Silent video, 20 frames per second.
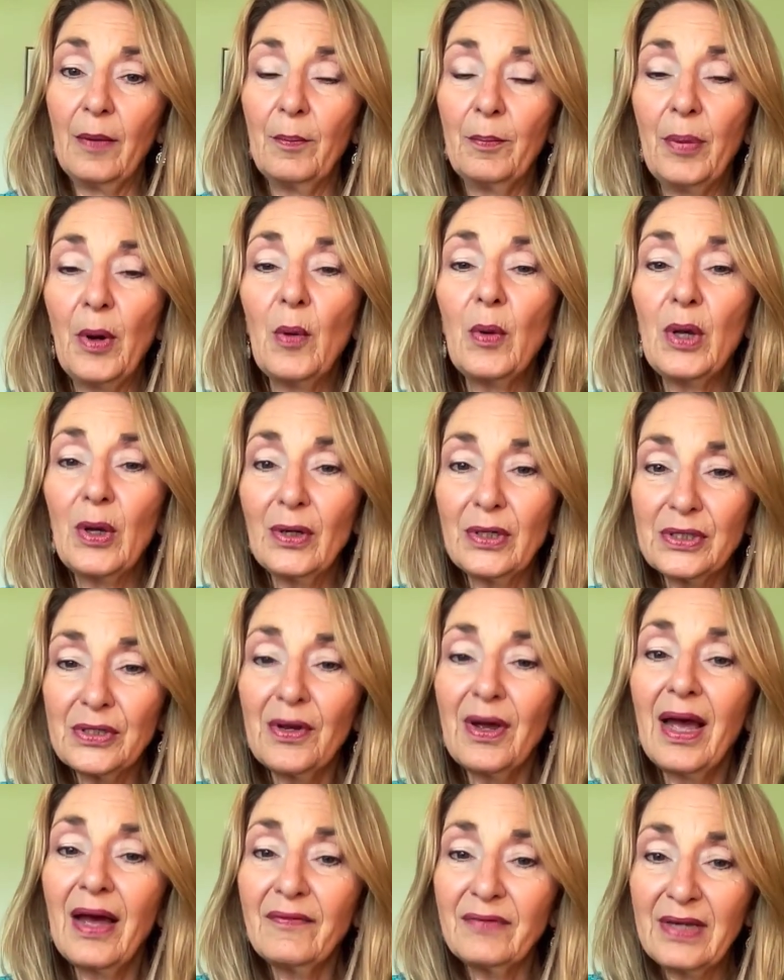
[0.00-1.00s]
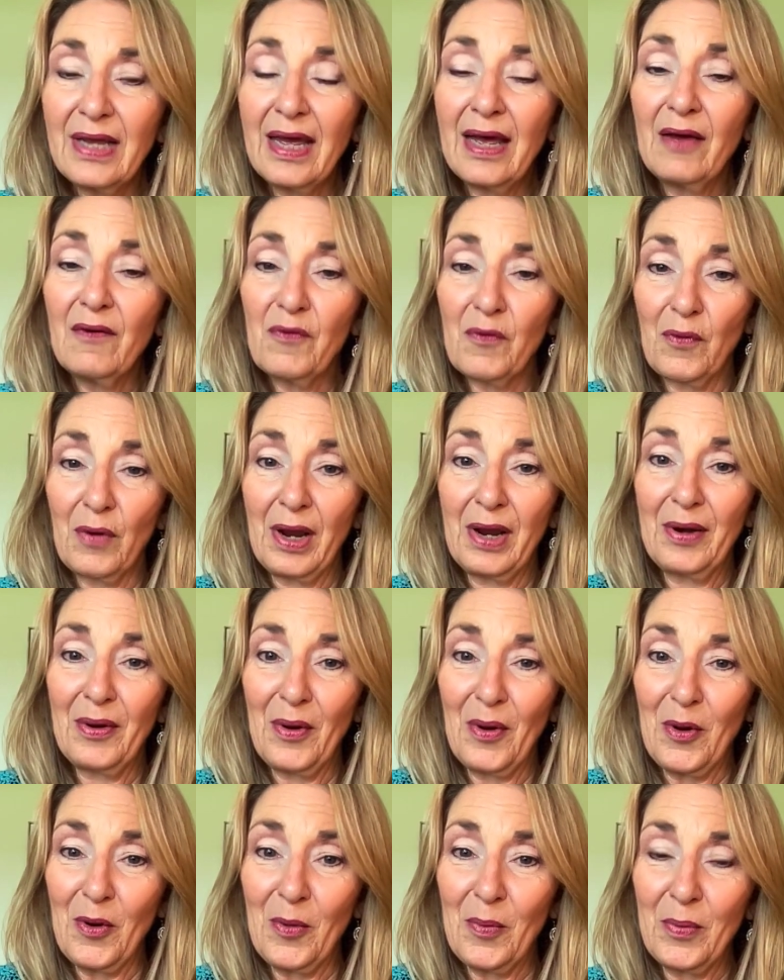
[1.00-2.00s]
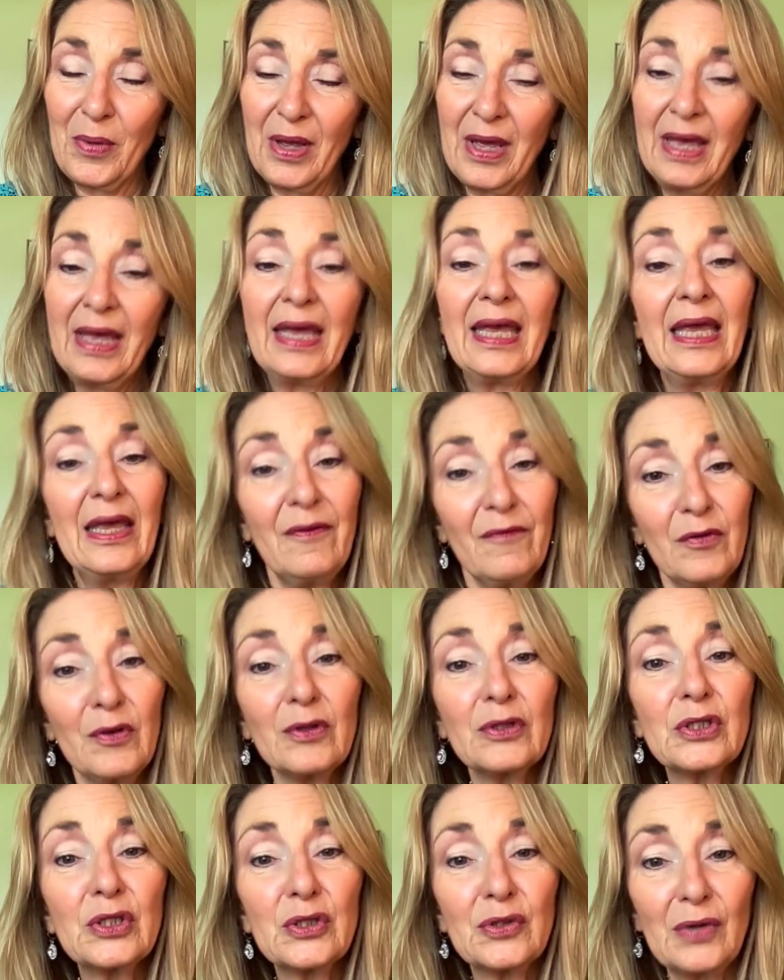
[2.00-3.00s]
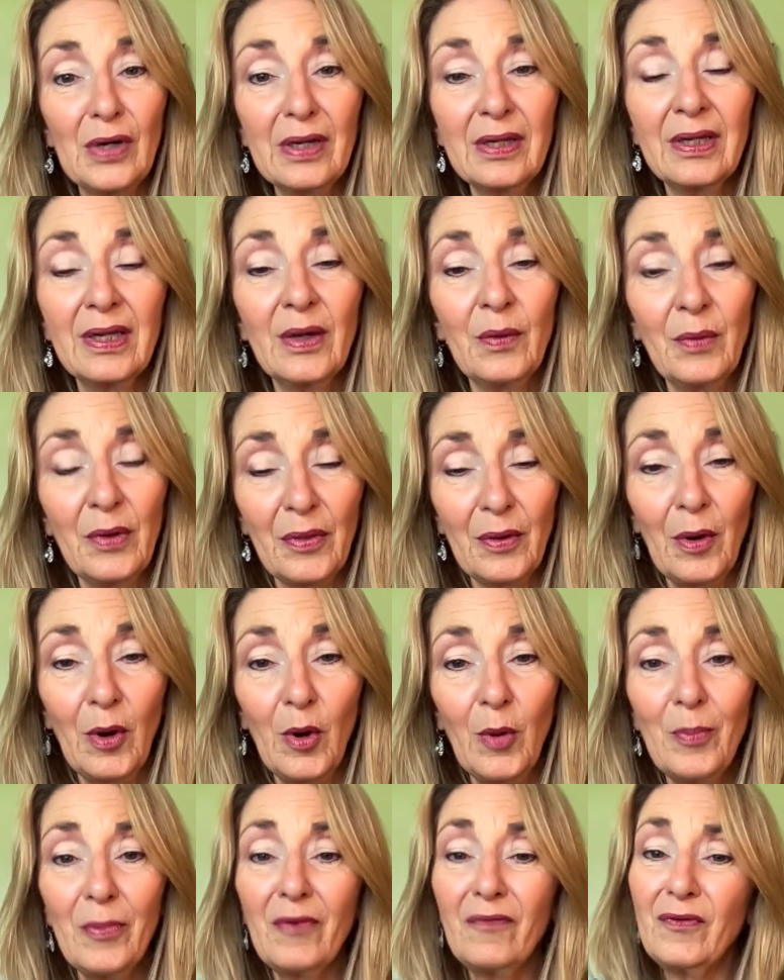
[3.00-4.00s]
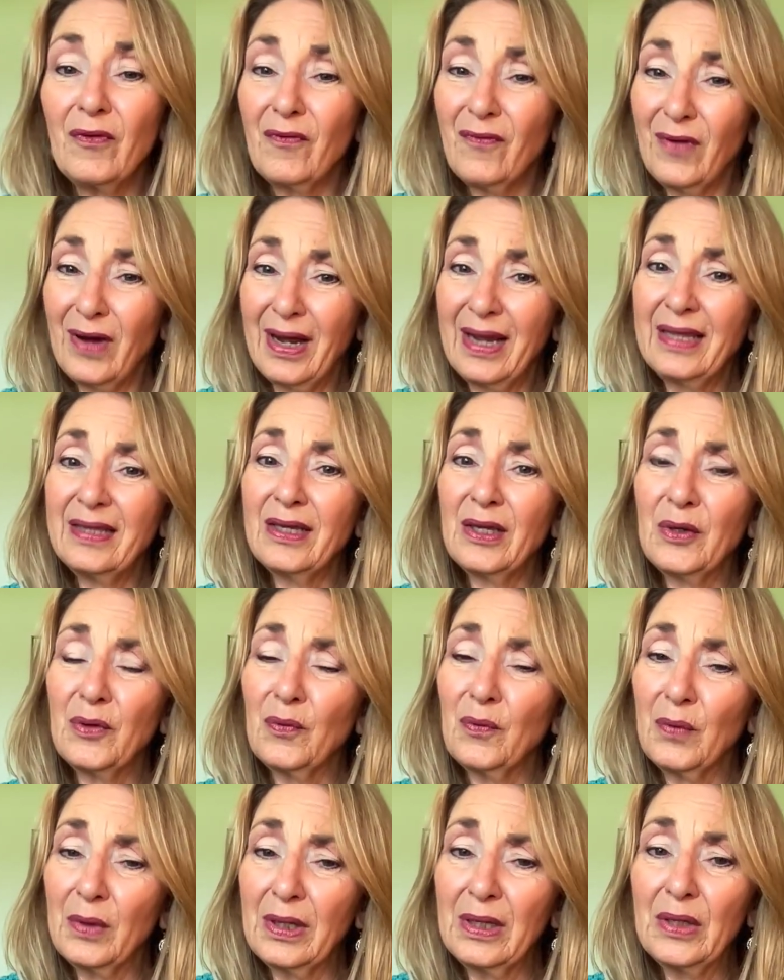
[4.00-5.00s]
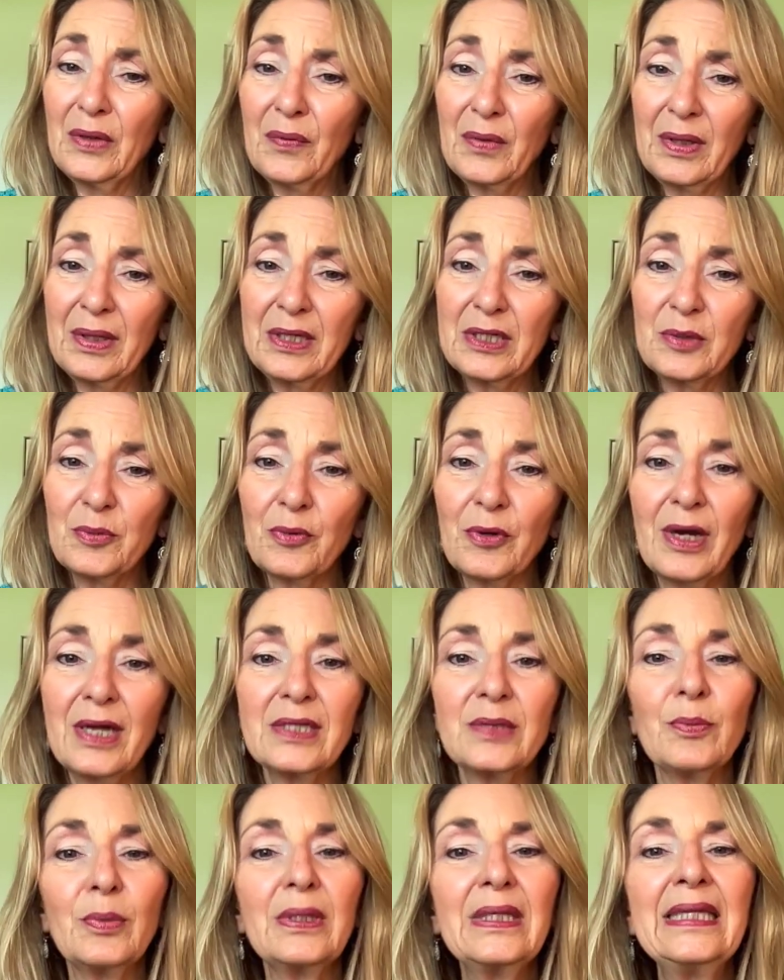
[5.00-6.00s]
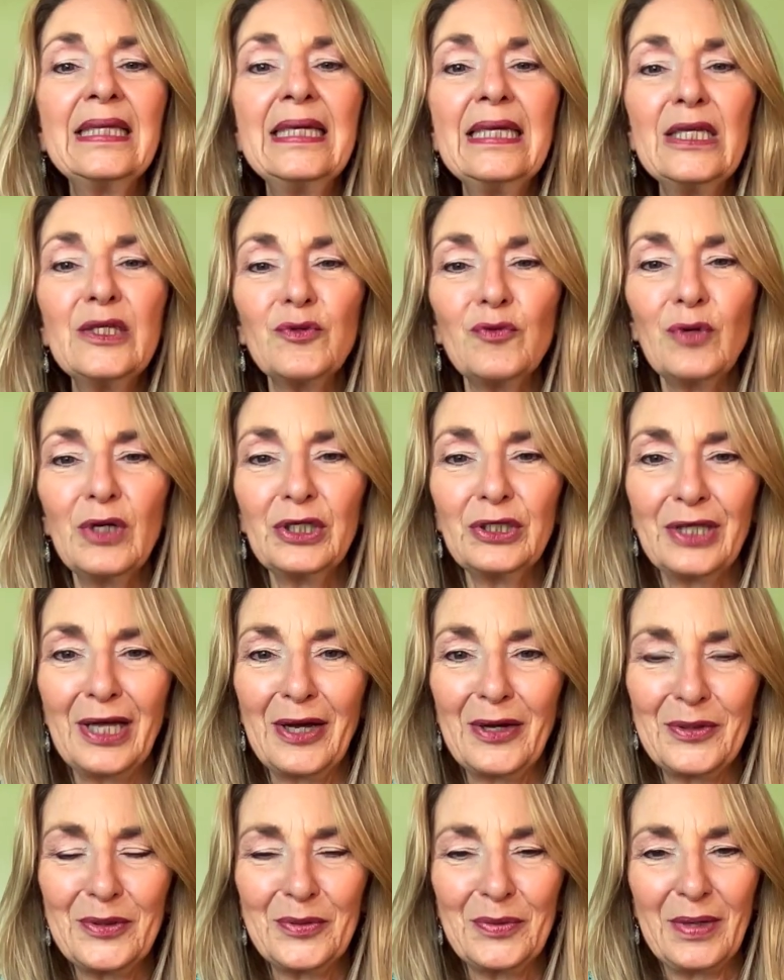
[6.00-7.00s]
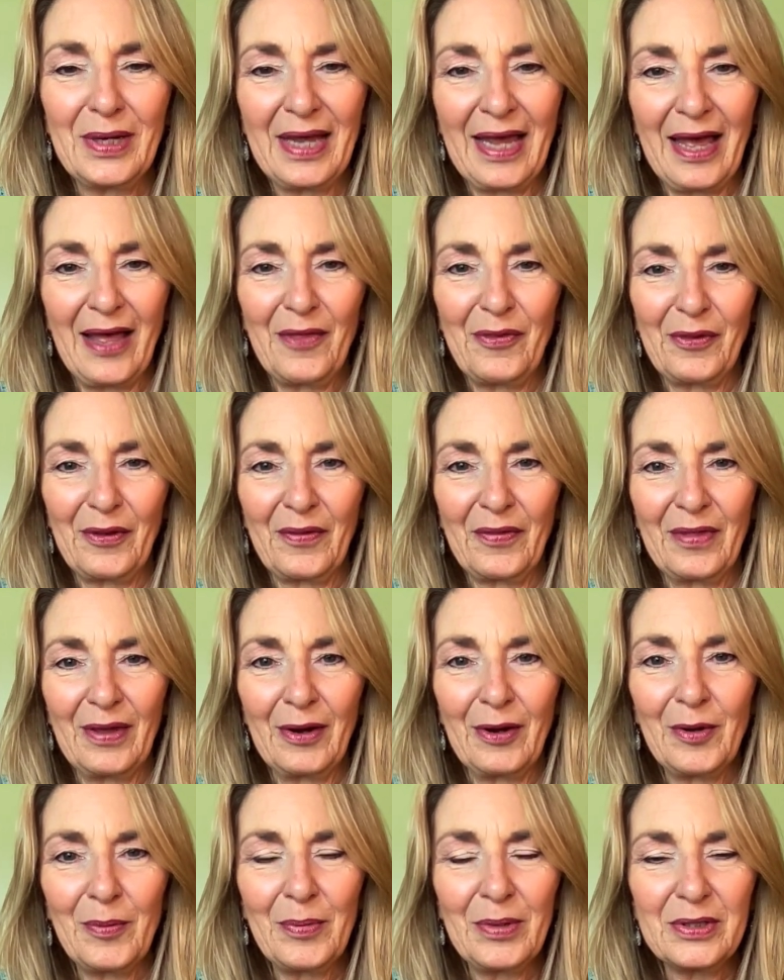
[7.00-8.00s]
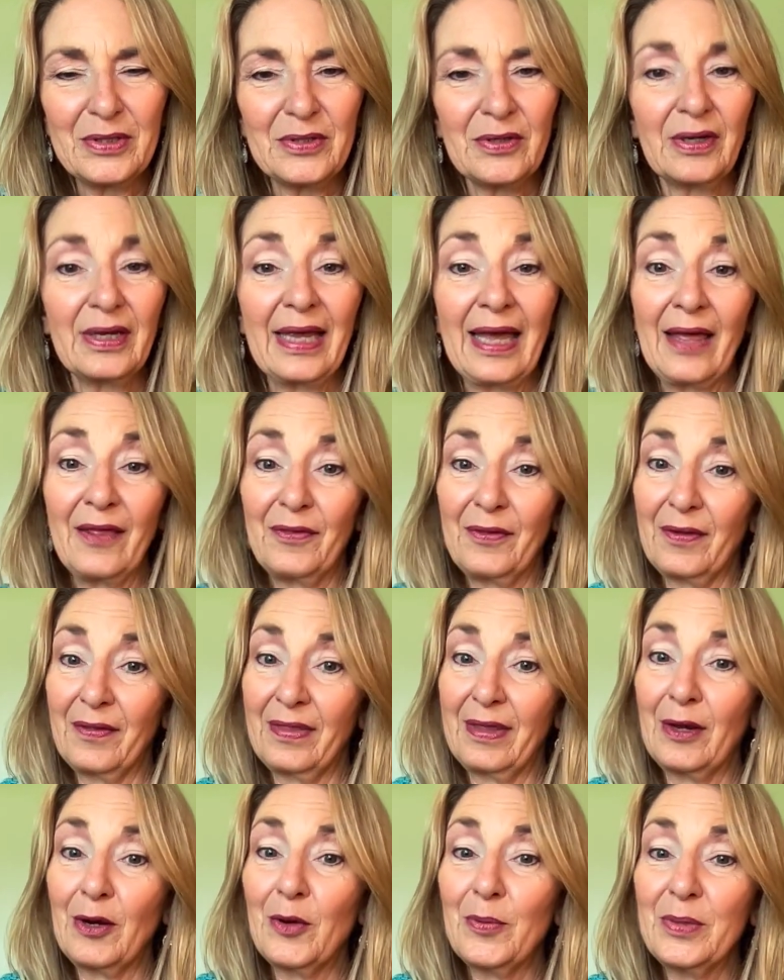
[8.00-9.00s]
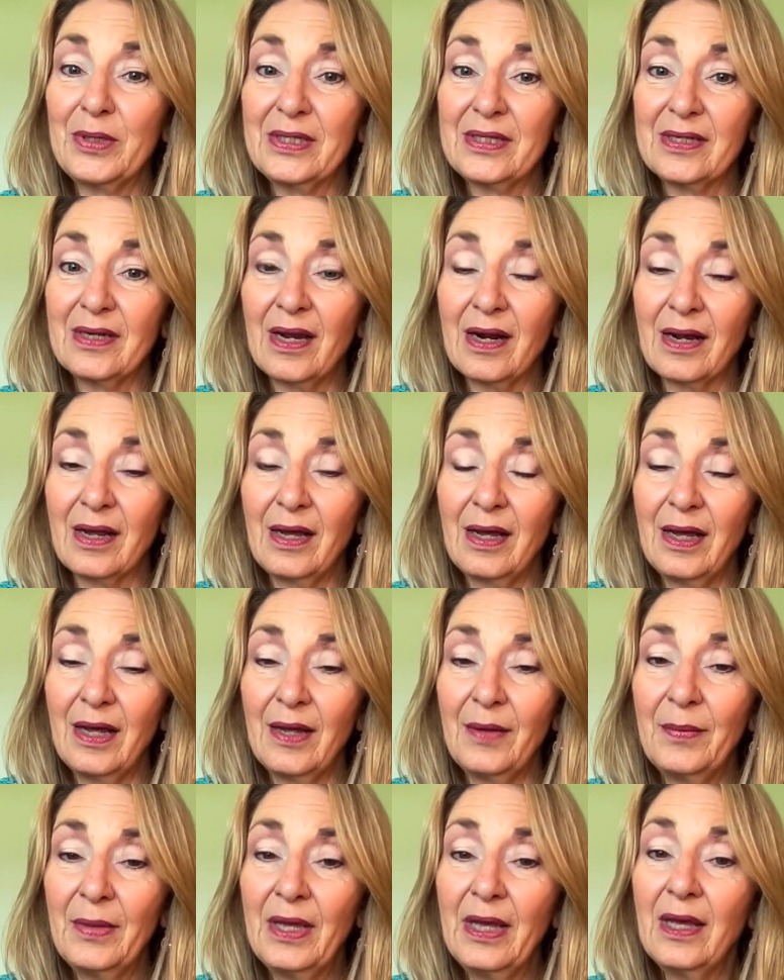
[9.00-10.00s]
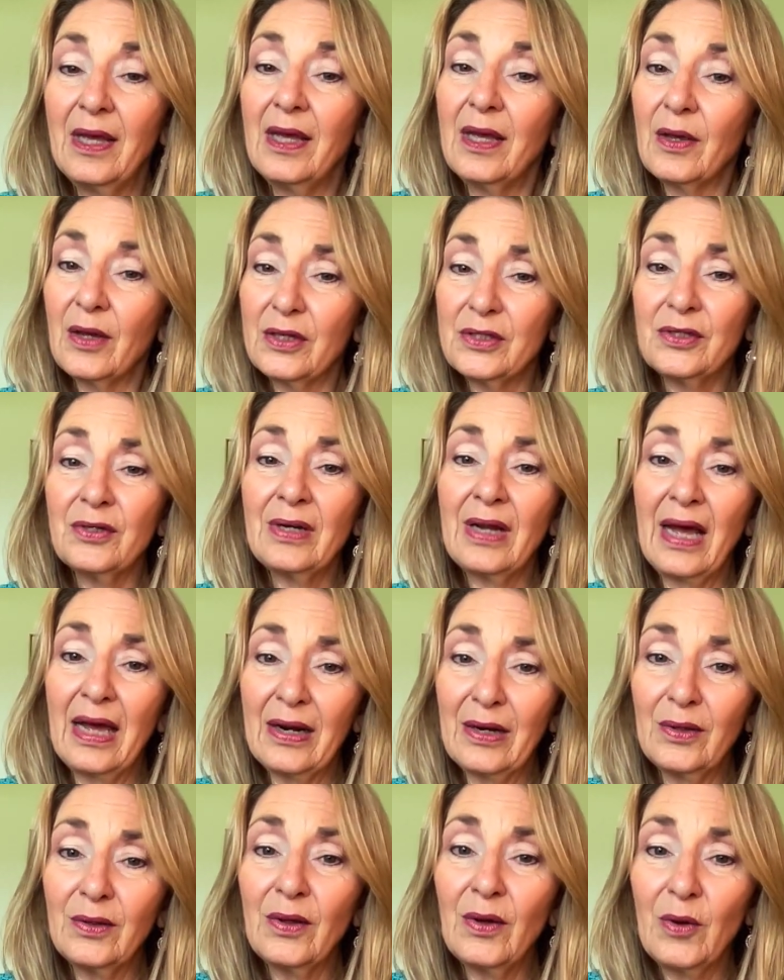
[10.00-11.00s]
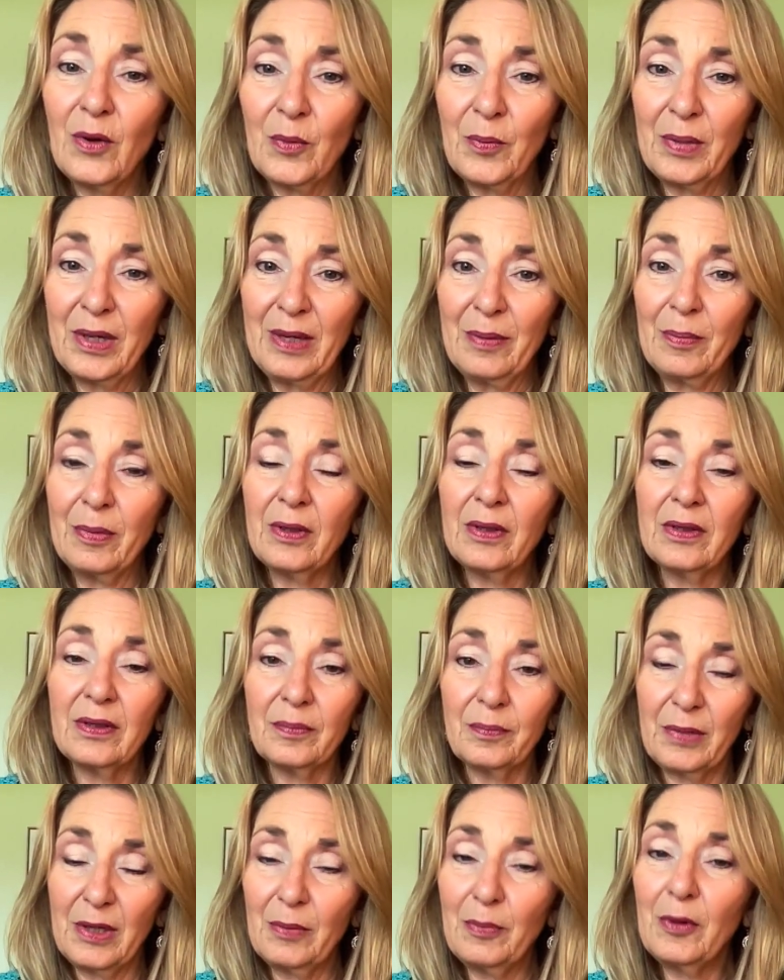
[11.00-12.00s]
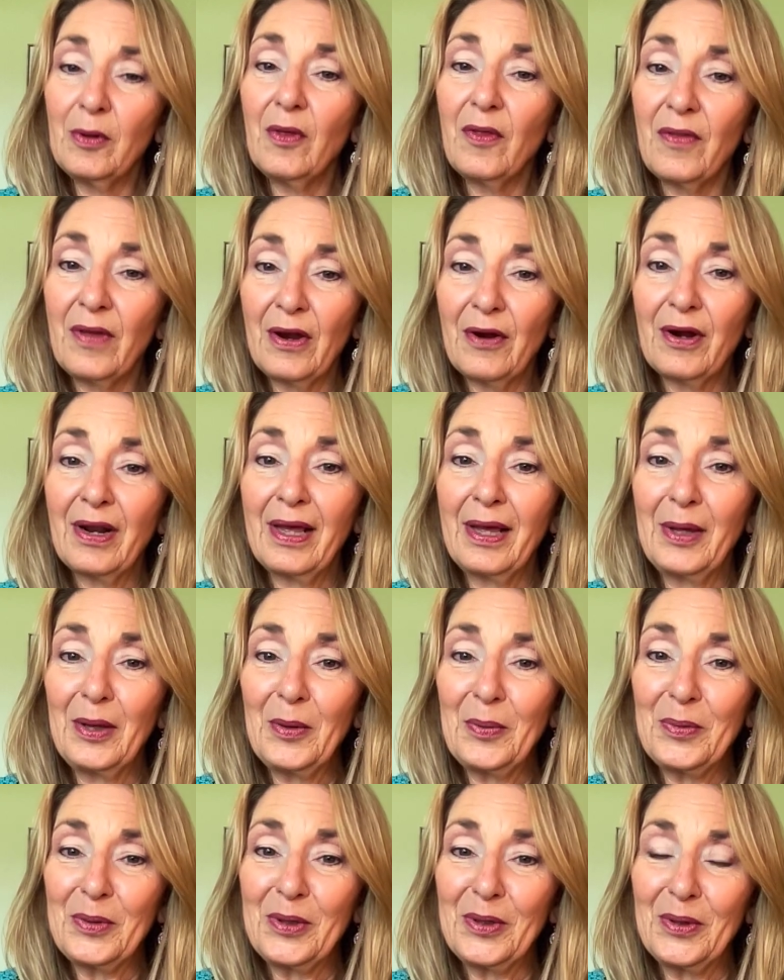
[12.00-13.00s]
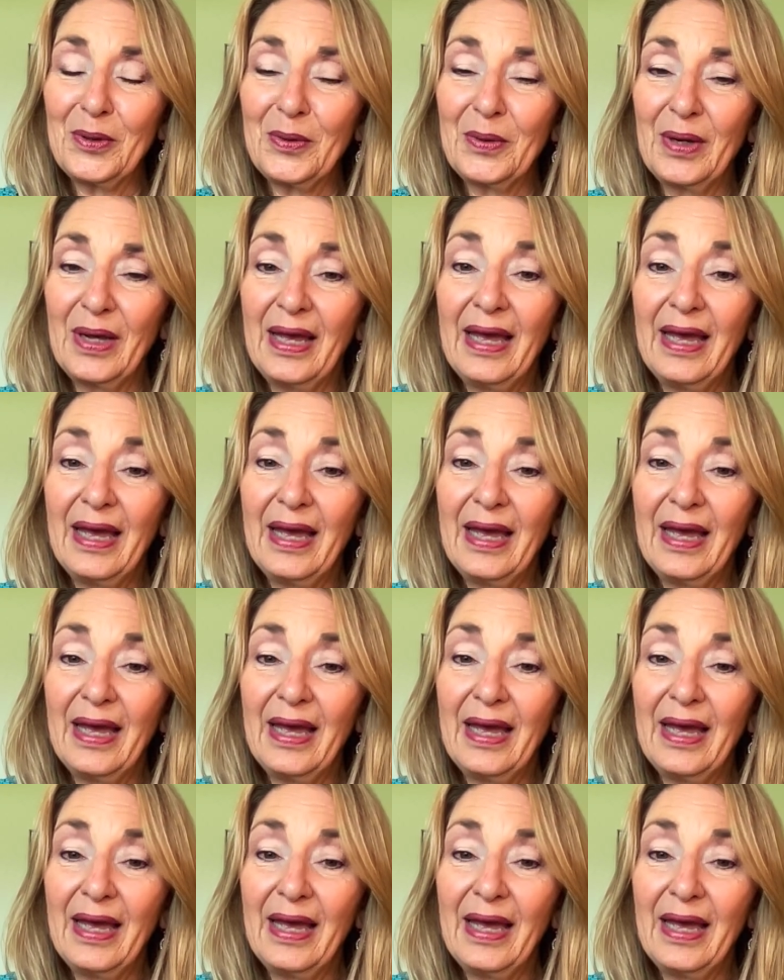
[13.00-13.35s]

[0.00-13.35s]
but we also have to have great hope. If you're struggling with hope, if you find that you're really depressed, please reach out to a Catholic therapist on catholictherapist.com, because you're not alone. People are there to help you.